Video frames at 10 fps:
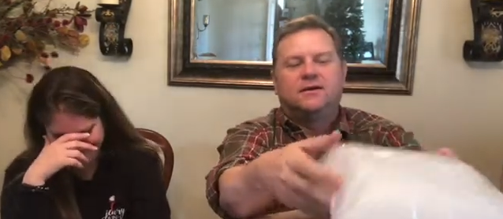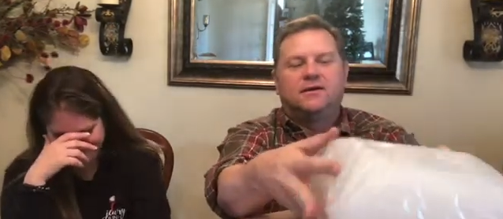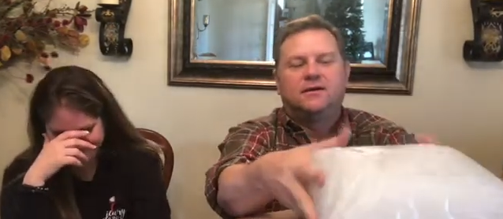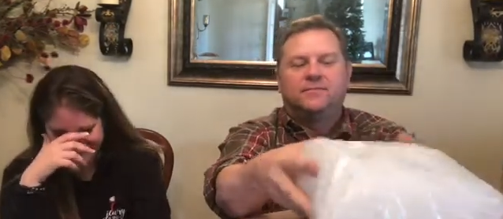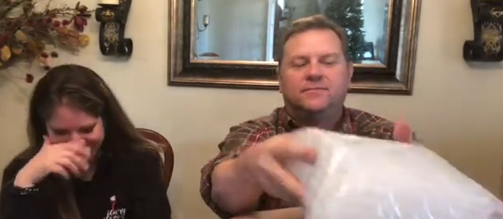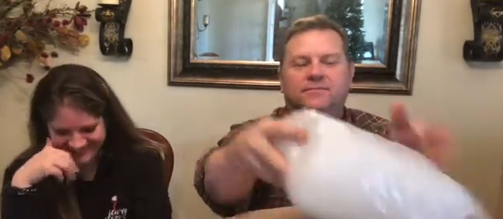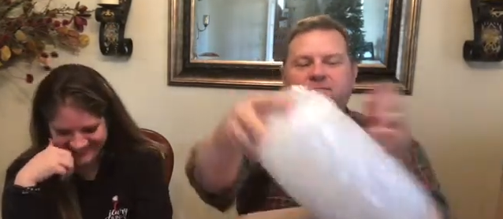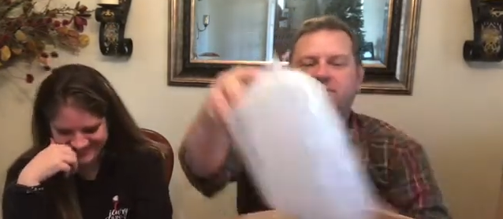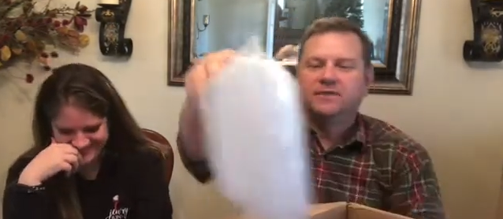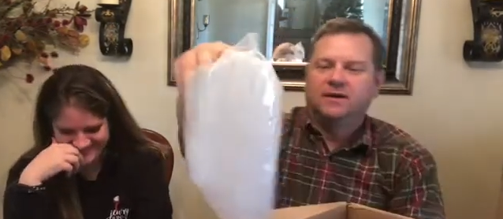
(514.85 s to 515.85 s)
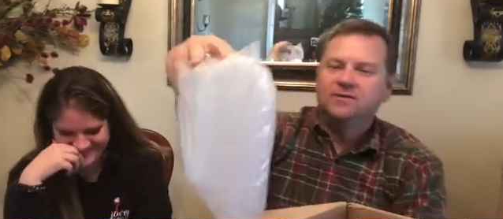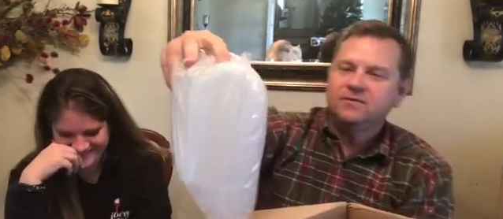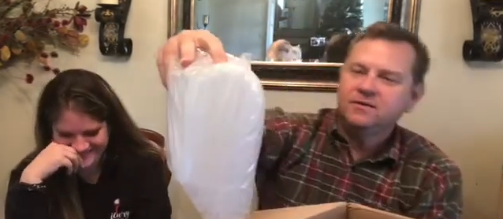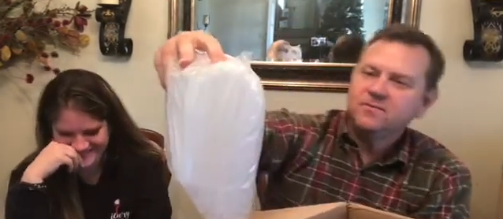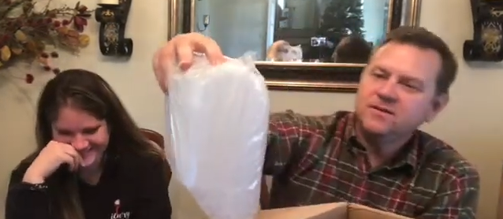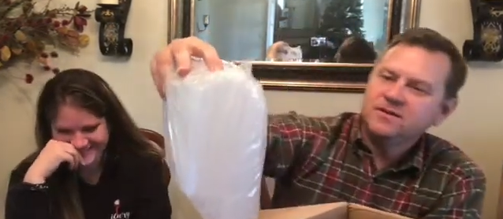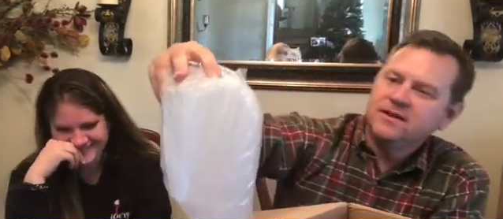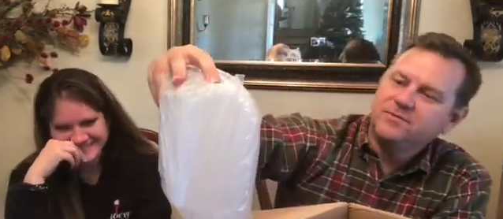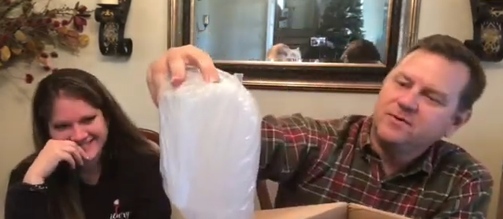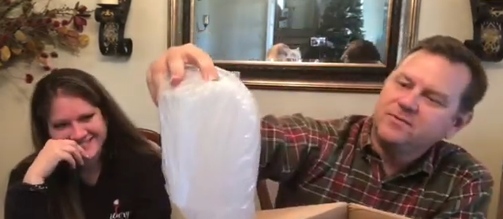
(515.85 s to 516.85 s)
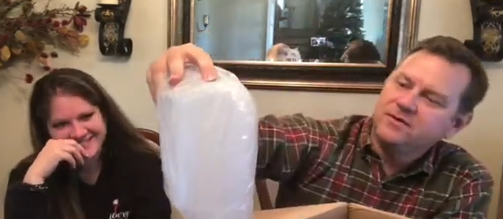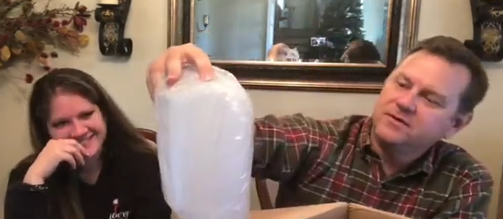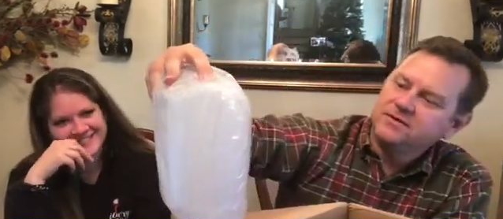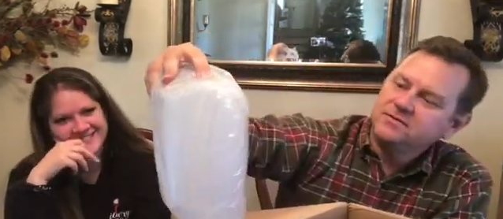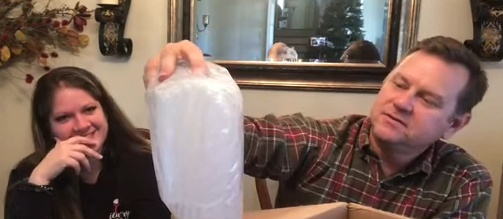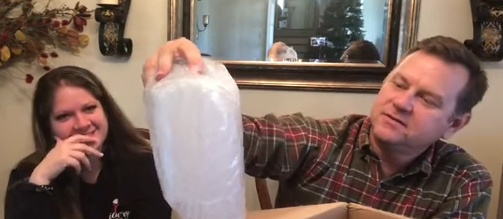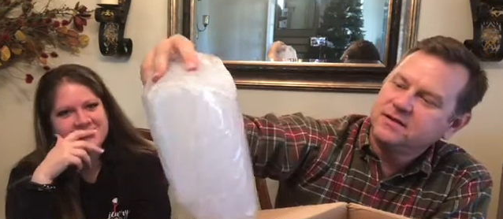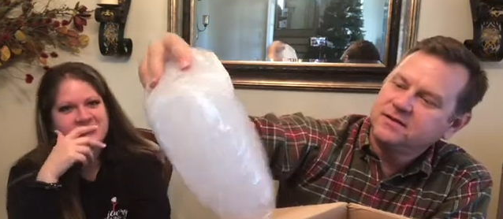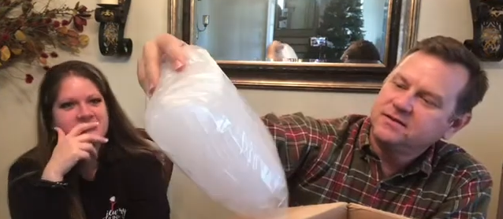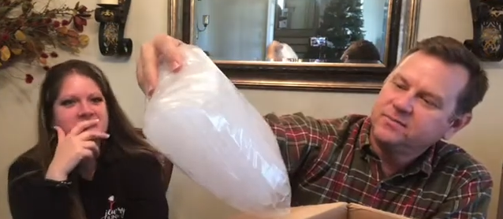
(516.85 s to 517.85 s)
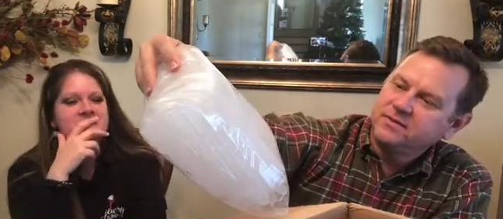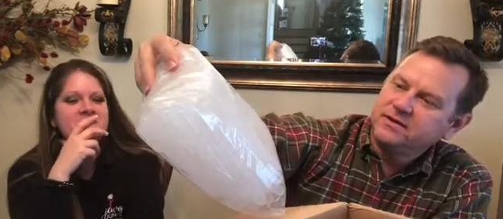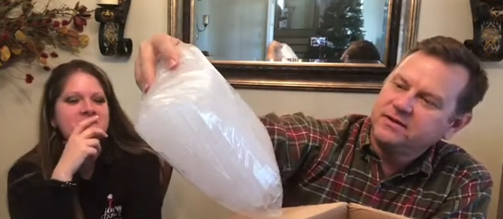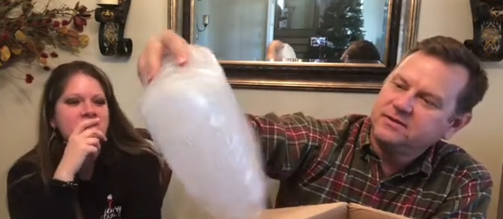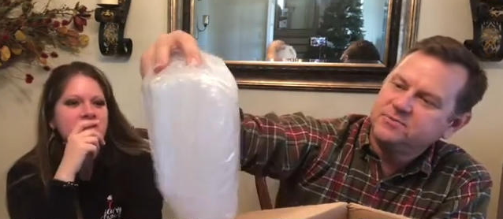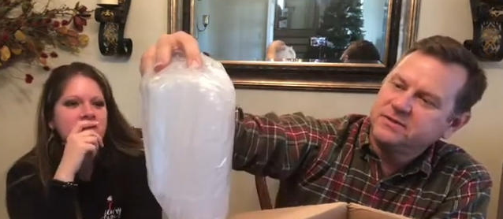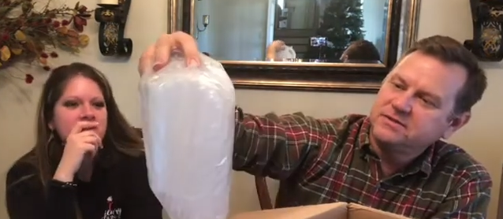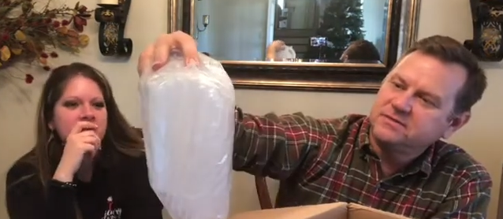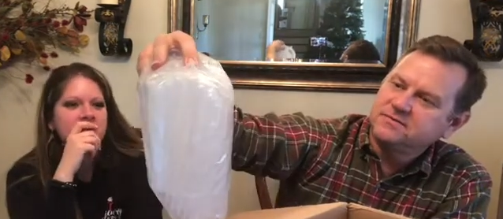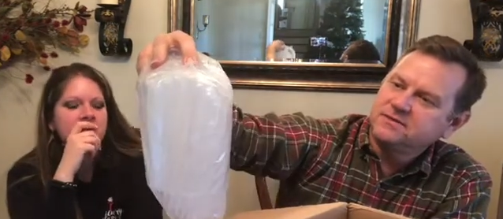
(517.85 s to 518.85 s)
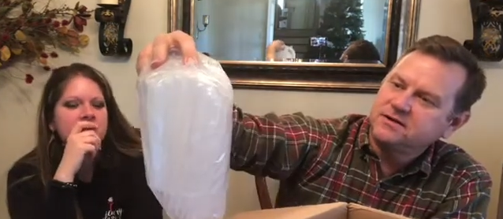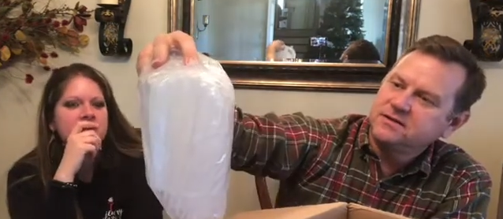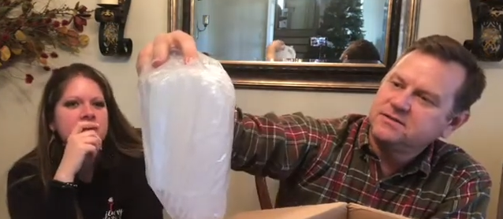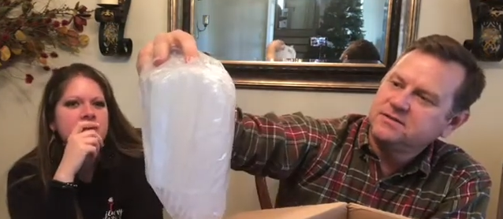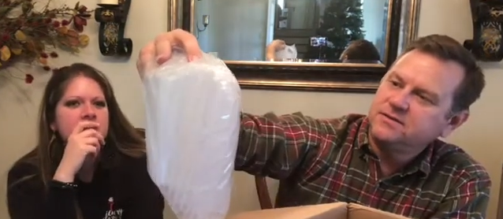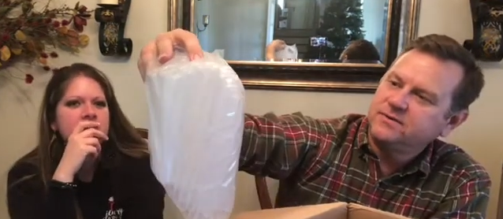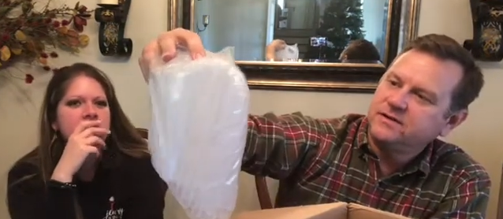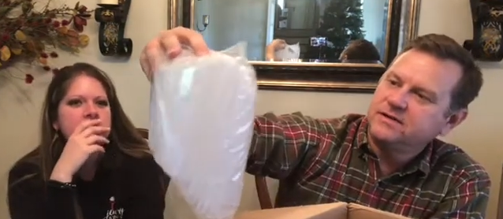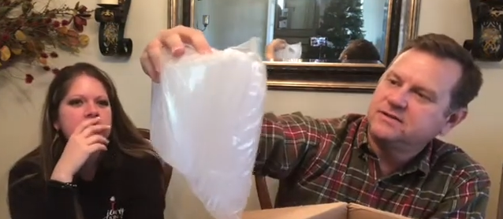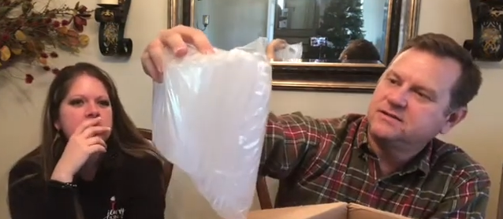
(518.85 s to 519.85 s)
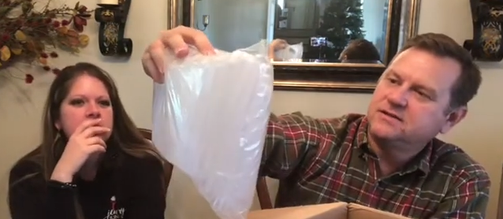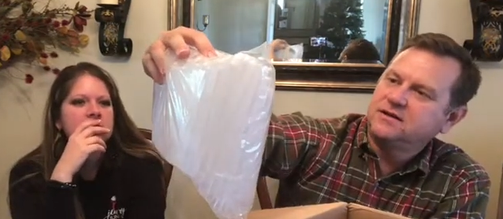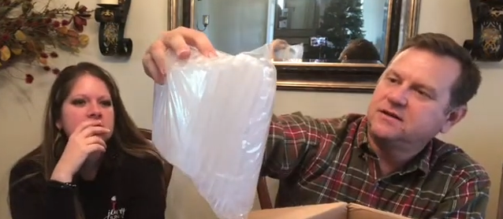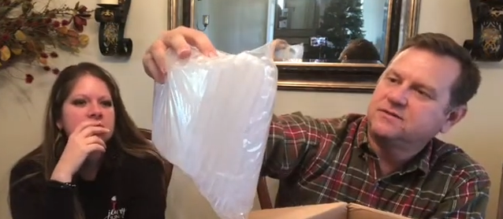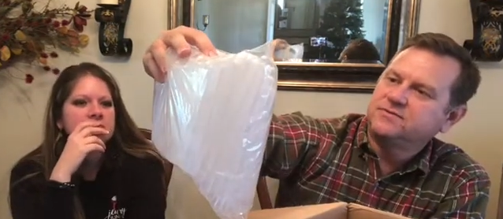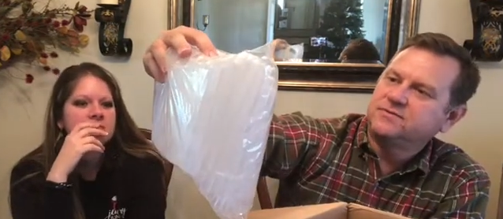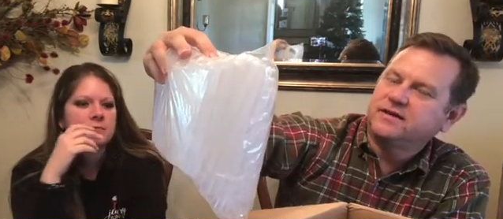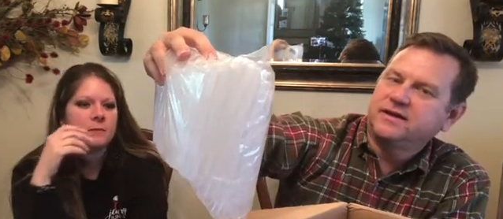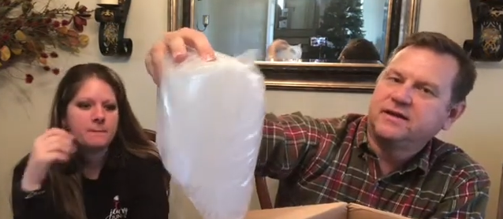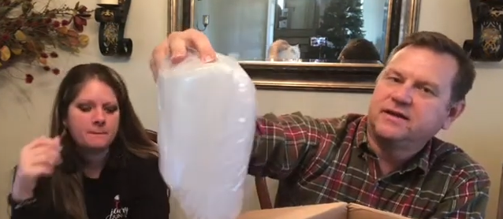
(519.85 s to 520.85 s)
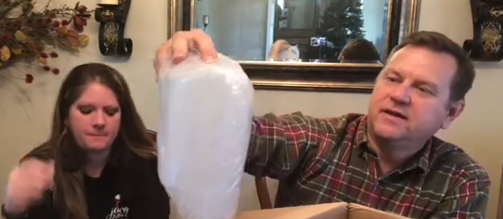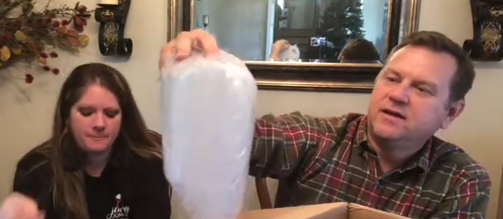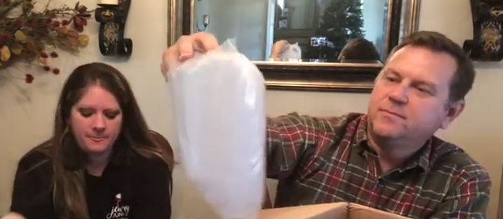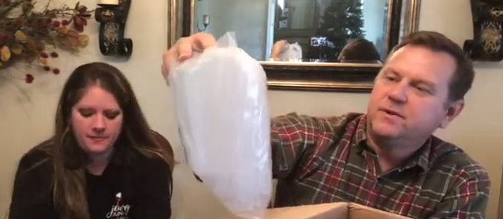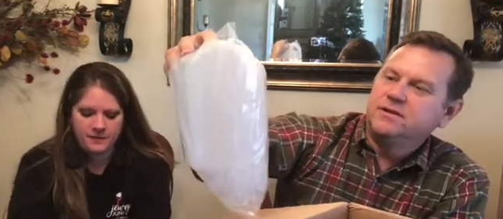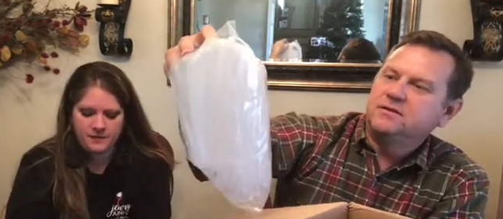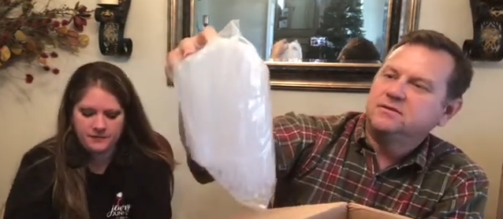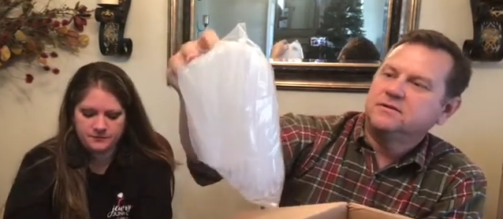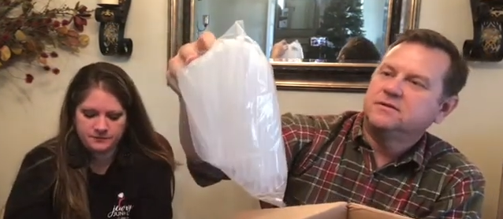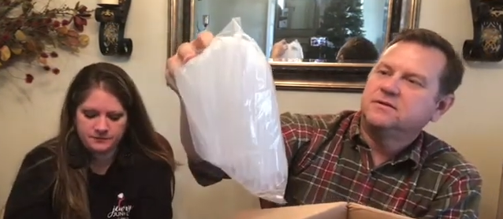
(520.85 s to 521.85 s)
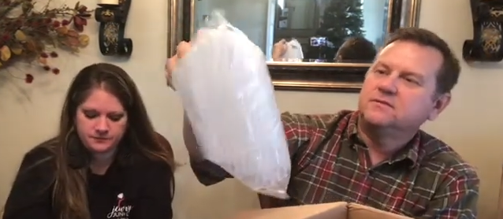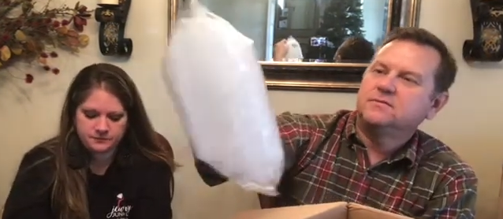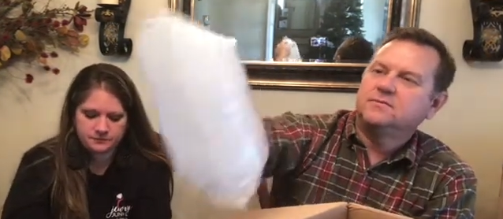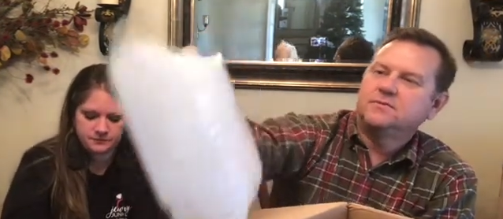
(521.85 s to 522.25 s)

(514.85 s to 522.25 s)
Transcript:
Speaker 1: Um, I don't know what that'd be worth. Those look like they're pretty expensive, so I'd say we can get ten dollars for that. But look, they're little.